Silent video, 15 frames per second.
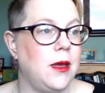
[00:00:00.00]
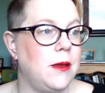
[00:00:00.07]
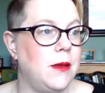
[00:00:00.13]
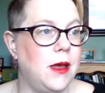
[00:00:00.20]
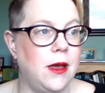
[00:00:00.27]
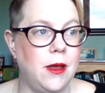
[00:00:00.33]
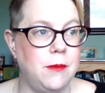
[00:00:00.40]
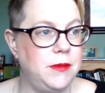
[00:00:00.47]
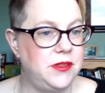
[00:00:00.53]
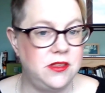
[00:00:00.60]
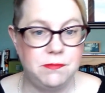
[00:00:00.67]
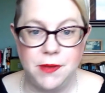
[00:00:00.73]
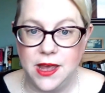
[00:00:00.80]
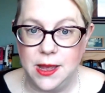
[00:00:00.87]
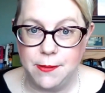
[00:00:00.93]
Mrs.
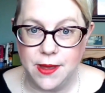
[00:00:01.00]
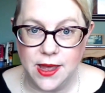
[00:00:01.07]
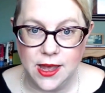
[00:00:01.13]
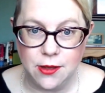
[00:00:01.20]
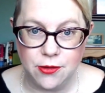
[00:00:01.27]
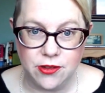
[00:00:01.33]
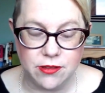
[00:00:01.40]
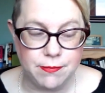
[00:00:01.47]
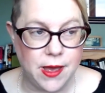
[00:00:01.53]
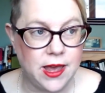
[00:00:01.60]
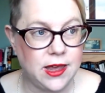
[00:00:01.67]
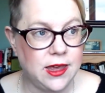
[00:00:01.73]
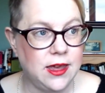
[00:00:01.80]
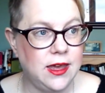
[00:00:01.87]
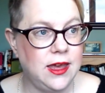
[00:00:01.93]
BB, which is
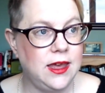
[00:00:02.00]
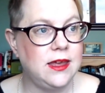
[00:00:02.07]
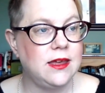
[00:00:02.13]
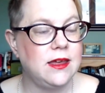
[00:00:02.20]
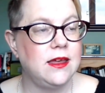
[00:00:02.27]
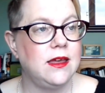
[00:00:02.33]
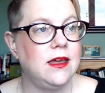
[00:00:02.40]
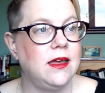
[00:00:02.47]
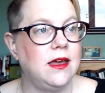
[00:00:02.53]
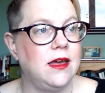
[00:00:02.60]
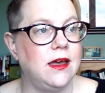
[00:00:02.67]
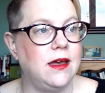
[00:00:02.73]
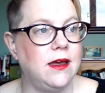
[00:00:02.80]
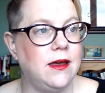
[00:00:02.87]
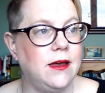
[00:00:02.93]
Becky.
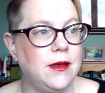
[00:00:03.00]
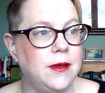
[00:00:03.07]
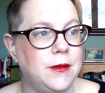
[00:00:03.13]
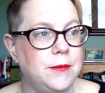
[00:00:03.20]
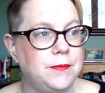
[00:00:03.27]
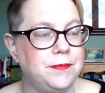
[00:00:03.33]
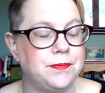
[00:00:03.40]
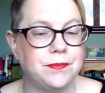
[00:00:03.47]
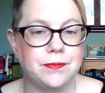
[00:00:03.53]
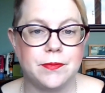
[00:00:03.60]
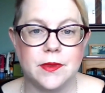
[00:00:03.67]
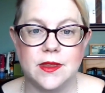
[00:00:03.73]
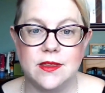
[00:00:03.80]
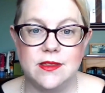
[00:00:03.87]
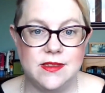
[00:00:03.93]

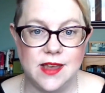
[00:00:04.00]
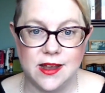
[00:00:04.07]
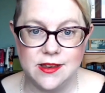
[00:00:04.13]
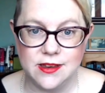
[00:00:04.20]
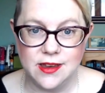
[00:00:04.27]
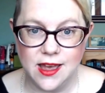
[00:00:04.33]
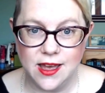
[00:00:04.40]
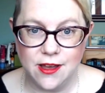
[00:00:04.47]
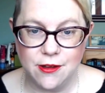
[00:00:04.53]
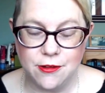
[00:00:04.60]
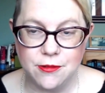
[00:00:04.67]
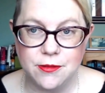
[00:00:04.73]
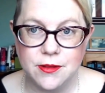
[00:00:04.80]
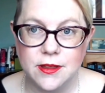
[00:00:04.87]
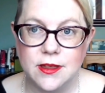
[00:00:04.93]

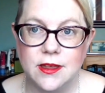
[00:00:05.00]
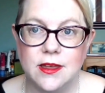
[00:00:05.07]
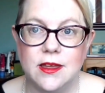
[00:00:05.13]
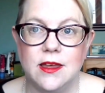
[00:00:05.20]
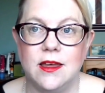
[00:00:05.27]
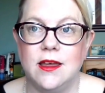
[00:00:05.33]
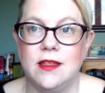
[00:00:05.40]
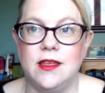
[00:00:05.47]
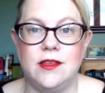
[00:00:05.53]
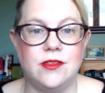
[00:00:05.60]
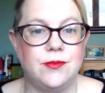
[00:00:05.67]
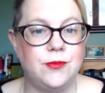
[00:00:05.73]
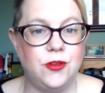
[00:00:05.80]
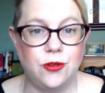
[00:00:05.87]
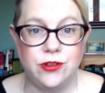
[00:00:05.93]
Danielle.
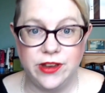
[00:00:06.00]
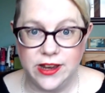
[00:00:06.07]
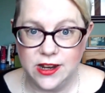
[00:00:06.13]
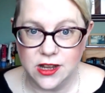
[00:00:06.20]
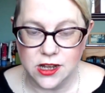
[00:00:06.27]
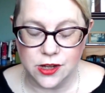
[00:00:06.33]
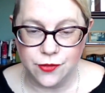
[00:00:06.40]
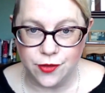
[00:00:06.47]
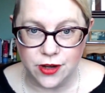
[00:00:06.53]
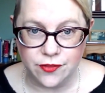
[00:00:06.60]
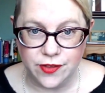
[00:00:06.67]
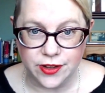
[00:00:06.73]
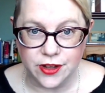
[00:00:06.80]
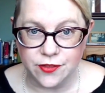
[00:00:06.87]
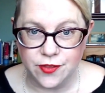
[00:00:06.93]
There's Georgina, Full of
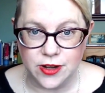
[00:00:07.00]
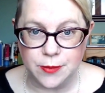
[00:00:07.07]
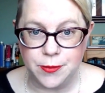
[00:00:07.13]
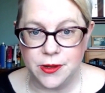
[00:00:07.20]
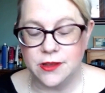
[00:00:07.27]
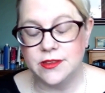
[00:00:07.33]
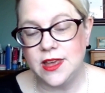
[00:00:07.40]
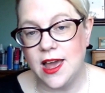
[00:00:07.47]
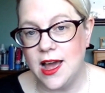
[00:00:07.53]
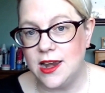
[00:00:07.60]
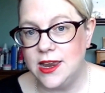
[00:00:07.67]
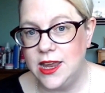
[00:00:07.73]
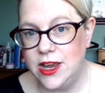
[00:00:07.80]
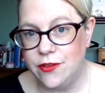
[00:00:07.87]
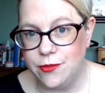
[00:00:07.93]
Figure, Full of Bust.
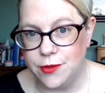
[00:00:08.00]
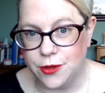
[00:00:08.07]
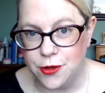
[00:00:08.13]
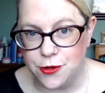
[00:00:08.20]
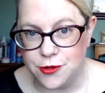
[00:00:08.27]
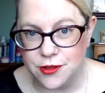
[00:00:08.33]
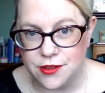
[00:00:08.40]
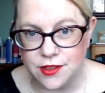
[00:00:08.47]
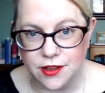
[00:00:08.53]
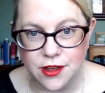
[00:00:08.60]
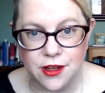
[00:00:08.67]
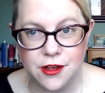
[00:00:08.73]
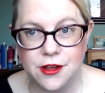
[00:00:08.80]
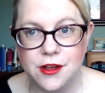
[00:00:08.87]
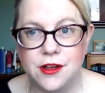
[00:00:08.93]
Callie from The Corners of the
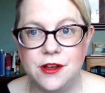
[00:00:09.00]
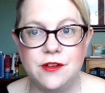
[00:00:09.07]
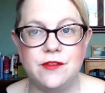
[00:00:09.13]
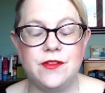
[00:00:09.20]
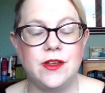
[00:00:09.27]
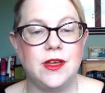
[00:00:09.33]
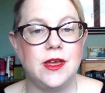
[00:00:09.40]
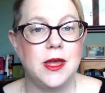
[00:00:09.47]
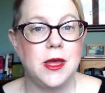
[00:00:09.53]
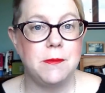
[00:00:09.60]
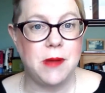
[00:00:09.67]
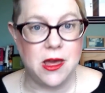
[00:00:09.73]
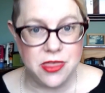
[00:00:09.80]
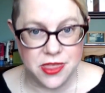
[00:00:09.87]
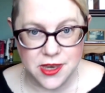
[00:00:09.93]
Curve.
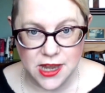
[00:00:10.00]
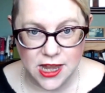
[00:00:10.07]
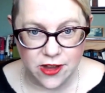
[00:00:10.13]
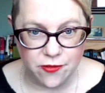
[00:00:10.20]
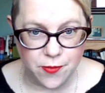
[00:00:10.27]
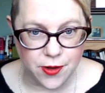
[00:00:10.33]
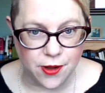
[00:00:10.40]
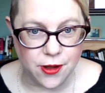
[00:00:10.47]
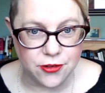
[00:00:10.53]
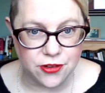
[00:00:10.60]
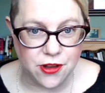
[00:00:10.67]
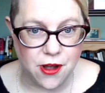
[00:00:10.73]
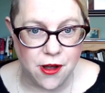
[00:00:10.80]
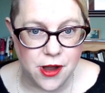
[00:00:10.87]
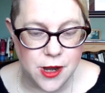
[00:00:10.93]
Bethany from An Arched
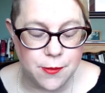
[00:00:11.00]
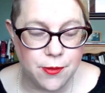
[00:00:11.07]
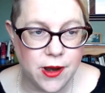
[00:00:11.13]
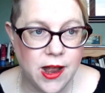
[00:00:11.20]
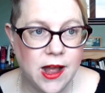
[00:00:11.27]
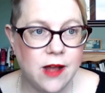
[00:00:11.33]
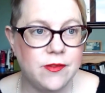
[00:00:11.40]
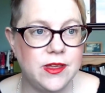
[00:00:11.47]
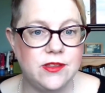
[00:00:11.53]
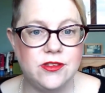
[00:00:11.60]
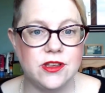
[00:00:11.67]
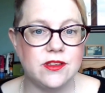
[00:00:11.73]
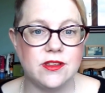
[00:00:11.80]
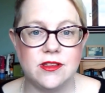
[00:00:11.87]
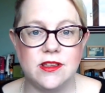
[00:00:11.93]
Eyebrow.
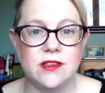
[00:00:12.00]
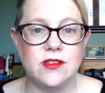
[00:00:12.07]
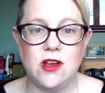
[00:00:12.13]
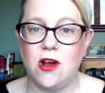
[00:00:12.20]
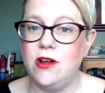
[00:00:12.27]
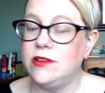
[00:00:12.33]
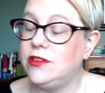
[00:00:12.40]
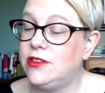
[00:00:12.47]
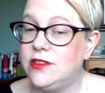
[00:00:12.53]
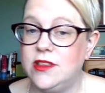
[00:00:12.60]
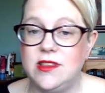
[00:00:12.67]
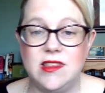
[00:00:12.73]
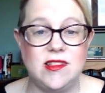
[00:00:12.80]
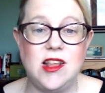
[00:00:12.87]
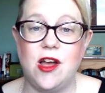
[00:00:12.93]

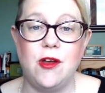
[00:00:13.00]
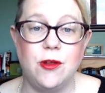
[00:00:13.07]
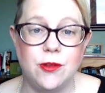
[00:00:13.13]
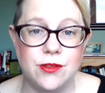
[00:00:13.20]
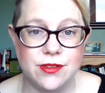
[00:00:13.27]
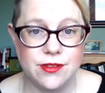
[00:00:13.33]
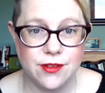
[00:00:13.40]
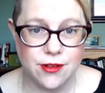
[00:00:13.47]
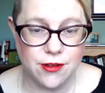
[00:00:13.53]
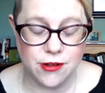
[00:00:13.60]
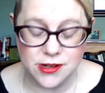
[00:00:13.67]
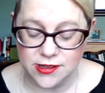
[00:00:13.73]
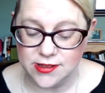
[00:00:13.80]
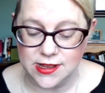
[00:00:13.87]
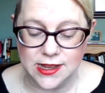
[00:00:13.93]
There's loads.
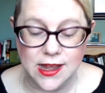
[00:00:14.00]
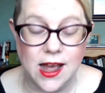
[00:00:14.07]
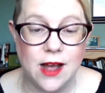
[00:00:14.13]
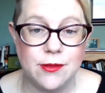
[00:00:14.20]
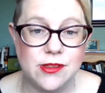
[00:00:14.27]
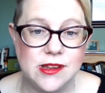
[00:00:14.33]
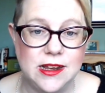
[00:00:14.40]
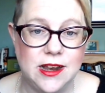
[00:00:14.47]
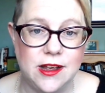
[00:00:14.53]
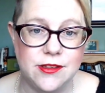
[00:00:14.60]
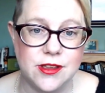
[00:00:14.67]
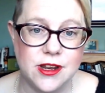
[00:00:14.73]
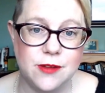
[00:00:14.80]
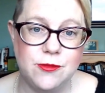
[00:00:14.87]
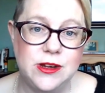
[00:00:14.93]
Honestly, absolutely loads.
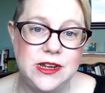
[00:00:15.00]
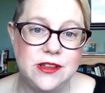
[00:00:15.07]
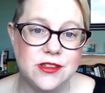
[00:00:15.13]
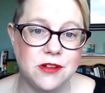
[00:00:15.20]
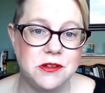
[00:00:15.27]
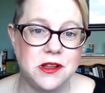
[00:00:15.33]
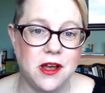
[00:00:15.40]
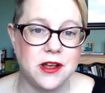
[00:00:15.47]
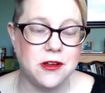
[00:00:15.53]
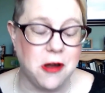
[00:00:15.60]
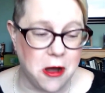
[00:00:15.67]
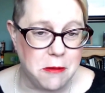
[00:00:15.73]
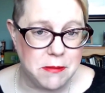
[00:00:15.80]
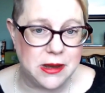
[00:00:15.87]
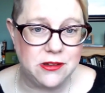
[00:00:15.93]
And I'm really sorry that I
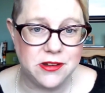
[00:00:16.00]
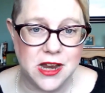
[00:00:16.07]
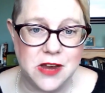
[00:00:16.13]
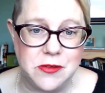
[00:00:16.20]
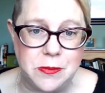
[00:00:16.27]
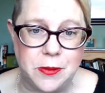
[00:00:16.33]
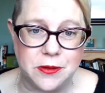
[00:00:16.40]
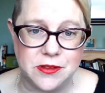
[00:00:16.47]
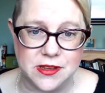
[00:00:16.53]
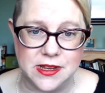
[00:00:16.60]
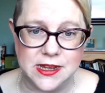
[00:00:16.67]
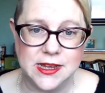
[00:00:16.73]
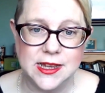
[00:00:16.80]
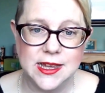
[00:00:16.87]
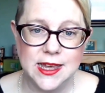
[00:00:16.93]
can't mention
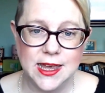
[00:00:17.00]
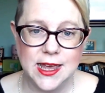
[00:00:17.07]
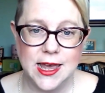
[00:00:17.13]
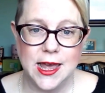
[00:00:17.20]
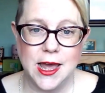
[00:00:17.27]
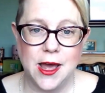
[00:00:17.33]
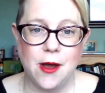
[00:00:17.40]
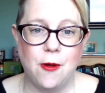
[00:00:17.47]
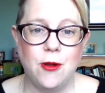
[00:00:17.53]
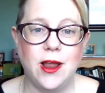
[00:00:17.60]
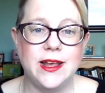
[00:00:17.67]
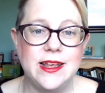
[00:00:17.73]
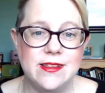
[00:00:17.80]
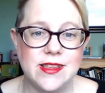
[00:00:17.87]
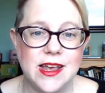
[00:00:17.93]
everybody. All I
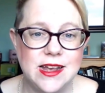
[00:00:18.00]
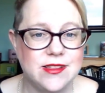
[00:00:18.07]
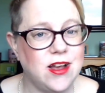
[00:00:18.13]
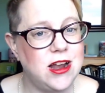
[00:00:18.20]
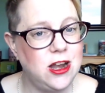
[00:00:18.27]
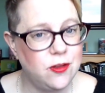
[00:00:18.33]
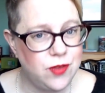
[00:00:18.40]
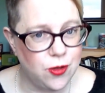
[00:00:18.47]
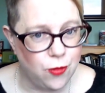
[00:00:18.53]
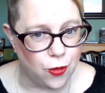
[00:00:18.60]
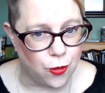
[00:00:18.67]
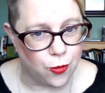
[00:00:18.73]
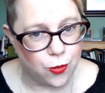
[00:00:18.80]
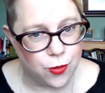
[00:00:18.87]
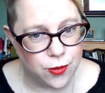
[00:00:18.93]
can say is I love you
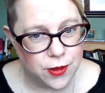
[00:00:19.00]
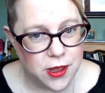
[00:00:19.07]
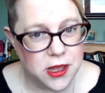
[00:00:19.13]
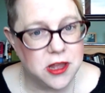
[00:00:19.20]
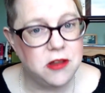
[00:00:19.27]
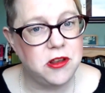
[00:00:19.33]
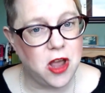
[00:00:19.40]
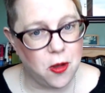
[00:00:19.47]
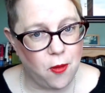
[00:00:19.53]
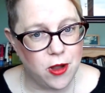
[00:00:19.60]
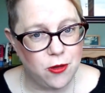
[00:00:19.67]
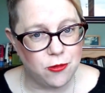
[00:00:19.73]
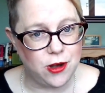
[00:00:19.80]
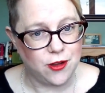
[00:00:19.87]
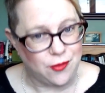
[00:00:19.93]
all. You know I
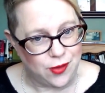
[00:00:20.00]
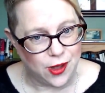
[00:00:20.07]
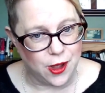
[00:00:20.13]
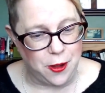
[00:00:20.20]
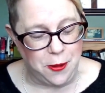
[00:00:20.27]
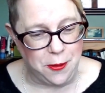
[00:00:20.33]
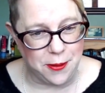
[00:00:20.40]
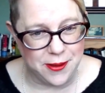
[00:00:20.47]
all love you.